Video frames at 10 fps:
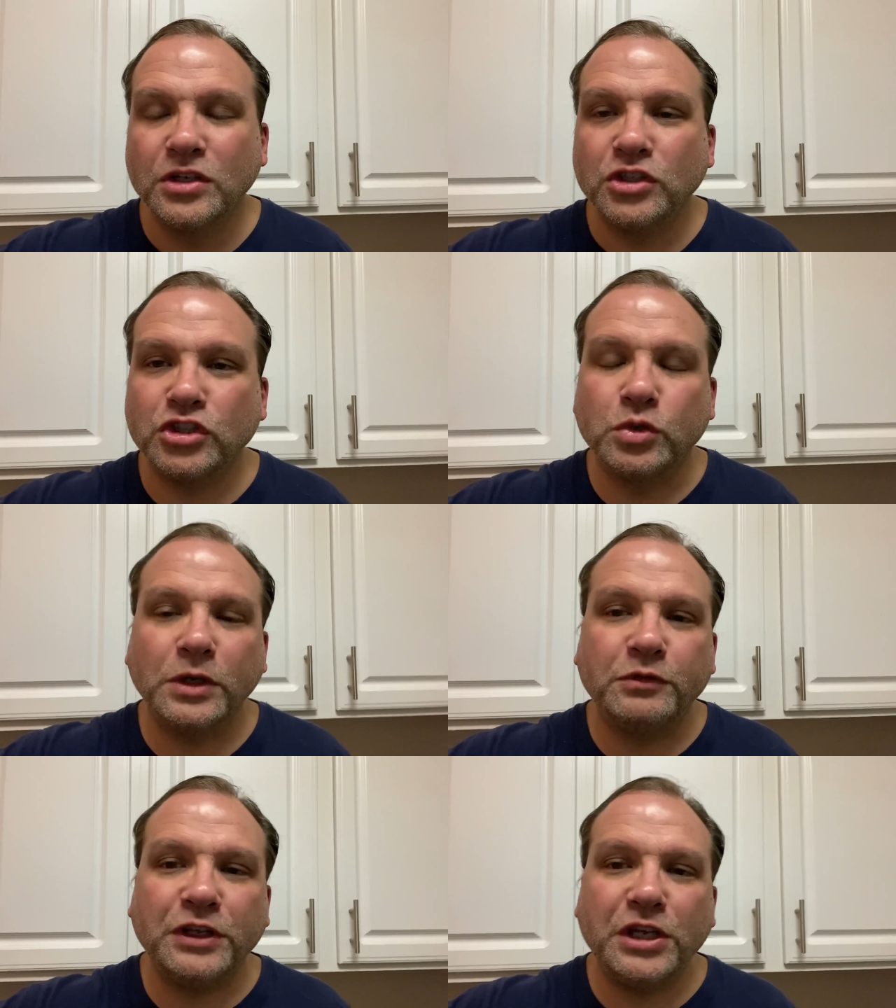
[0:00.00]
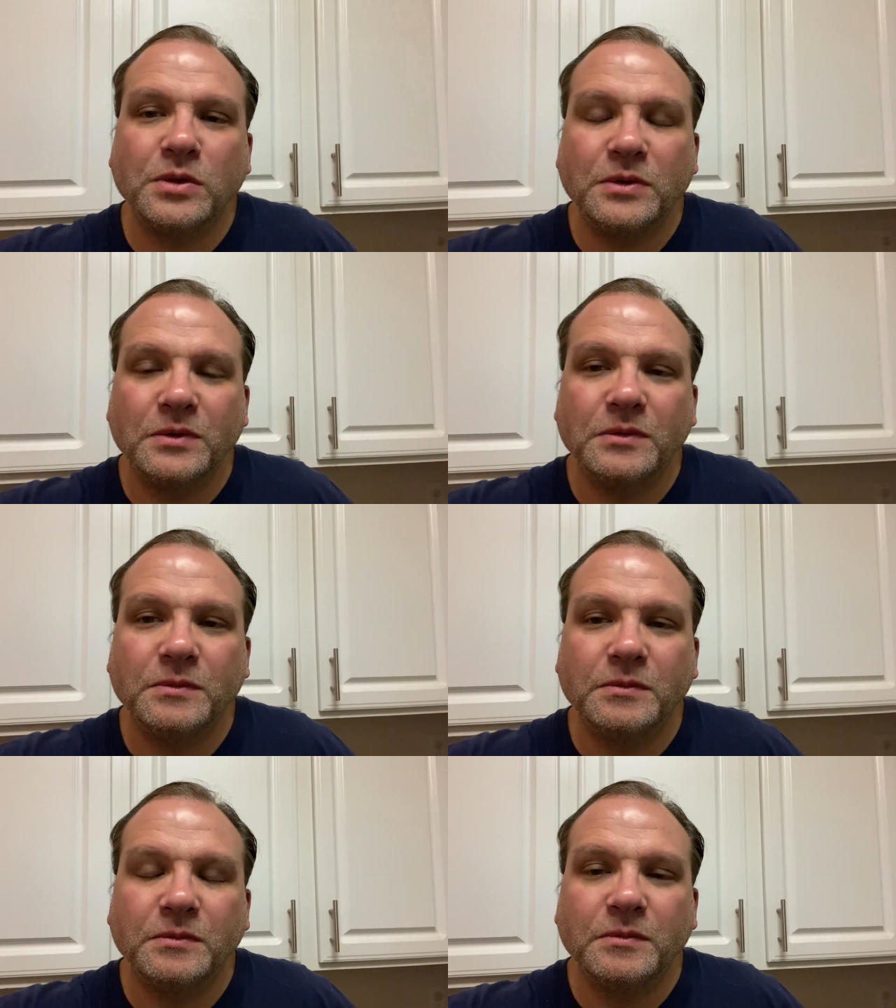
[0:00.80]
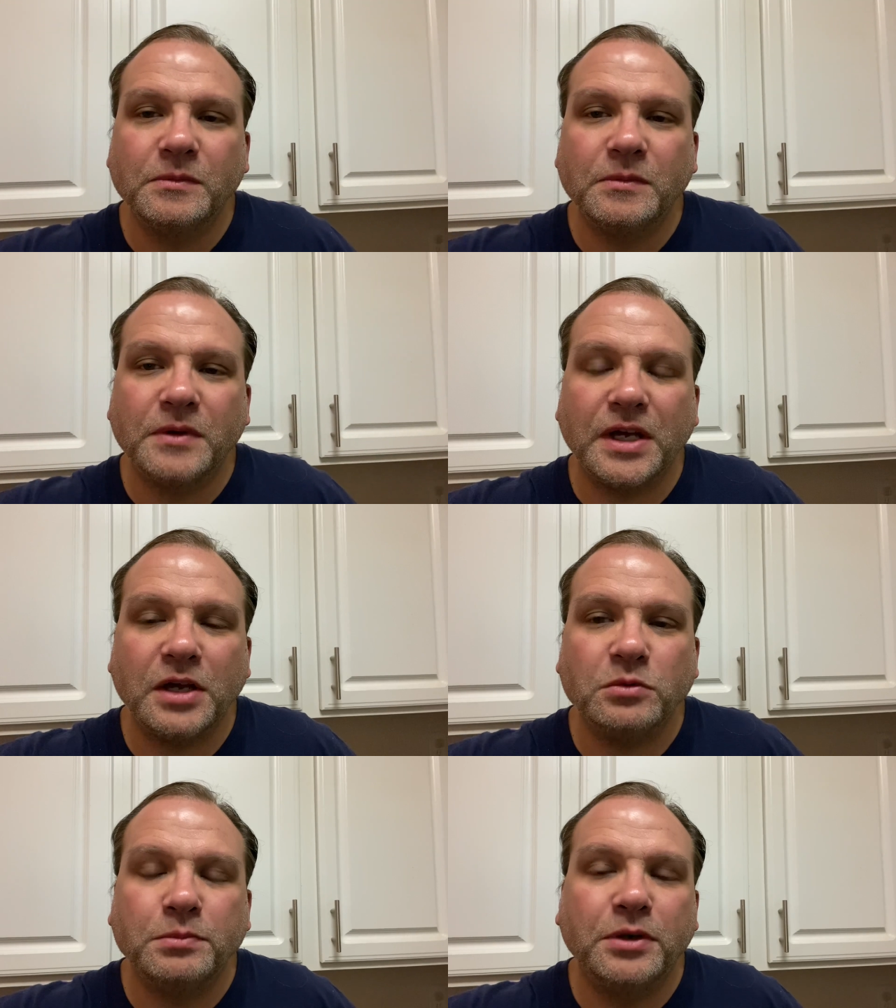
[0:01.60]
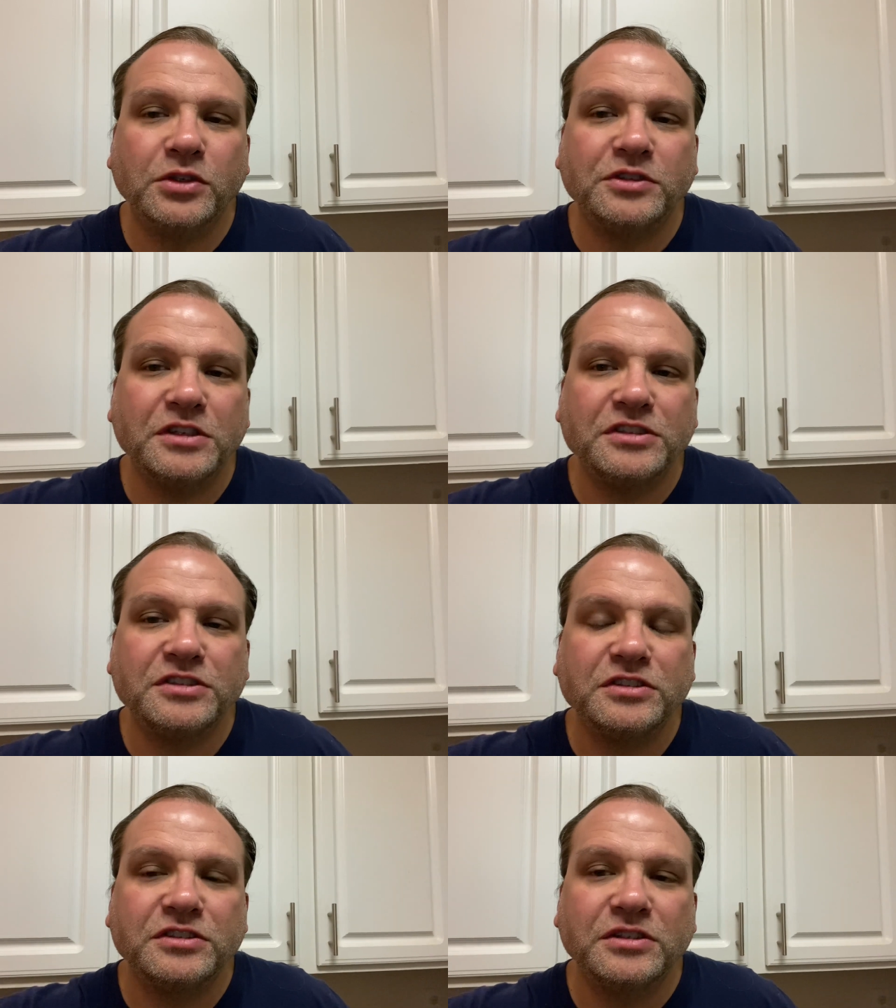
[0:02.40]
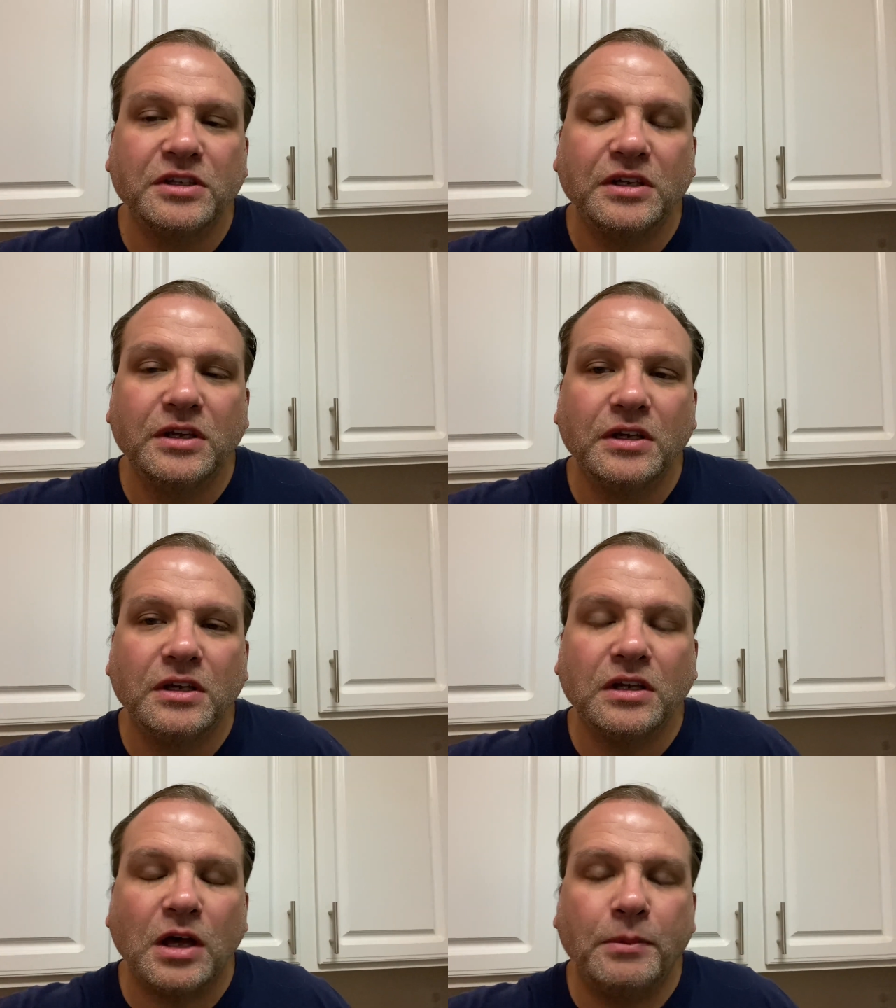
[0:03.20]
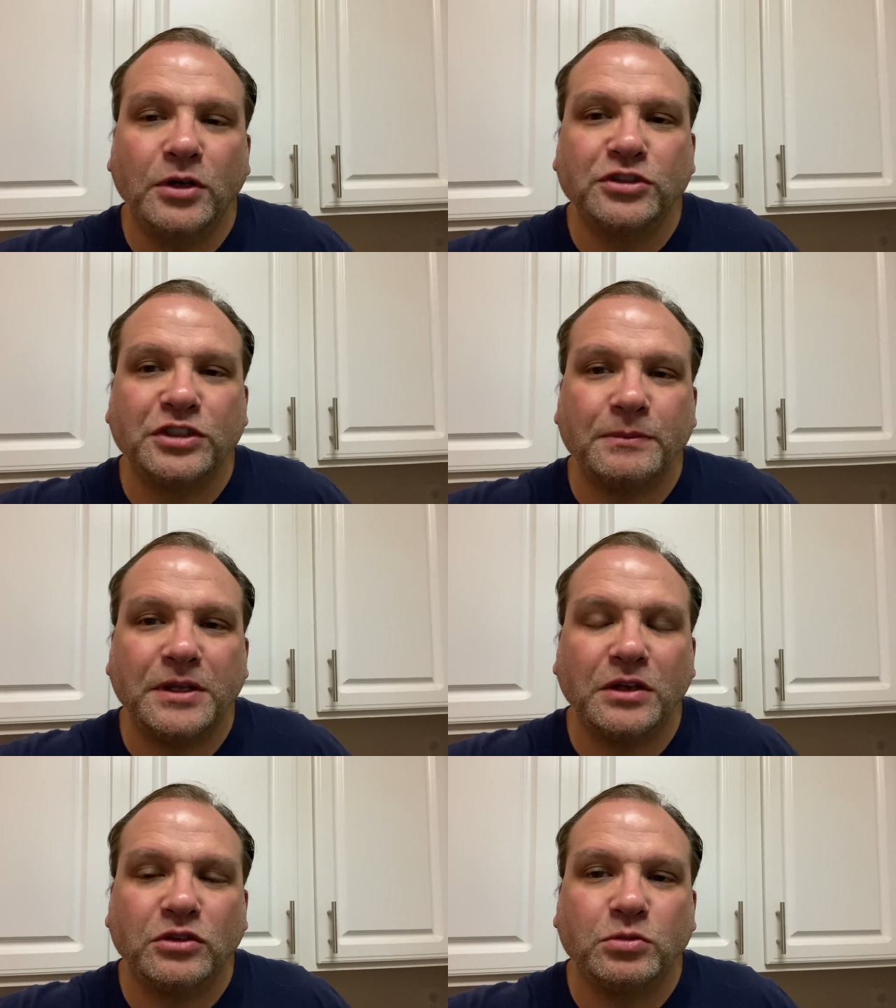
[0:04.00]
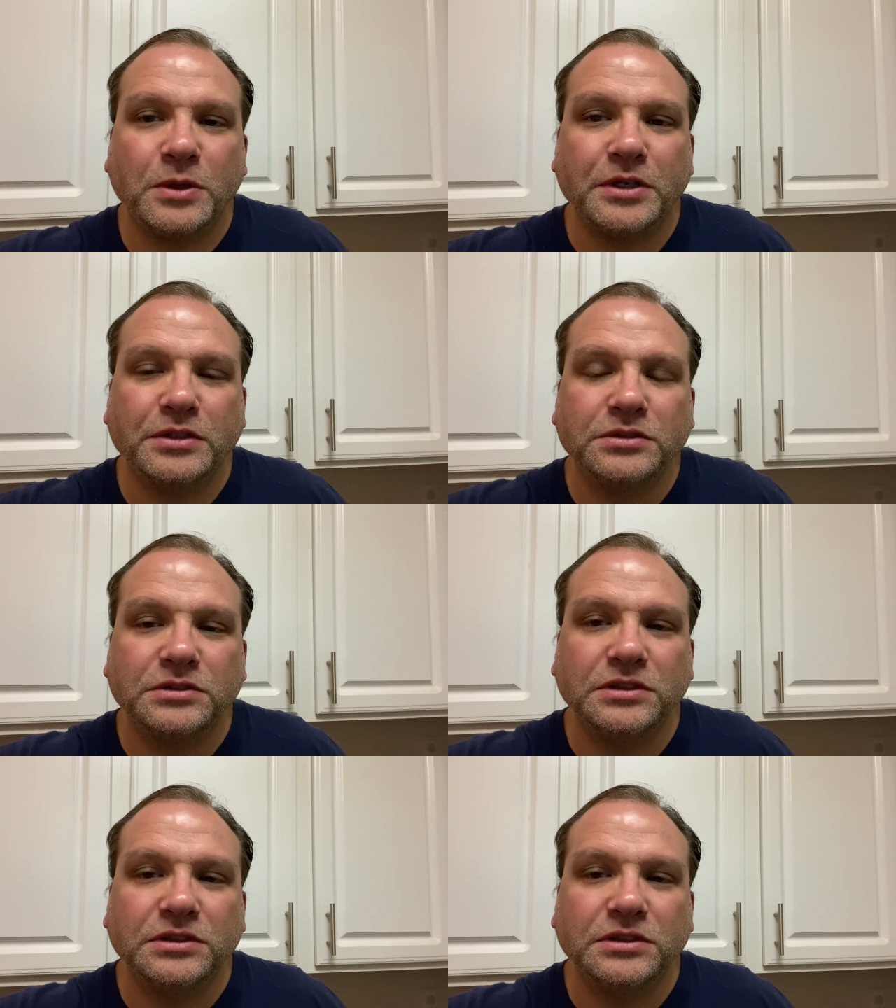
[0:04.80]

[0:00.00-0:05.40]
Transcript: Just a quick video. I will post this. I'll post something on Twitter.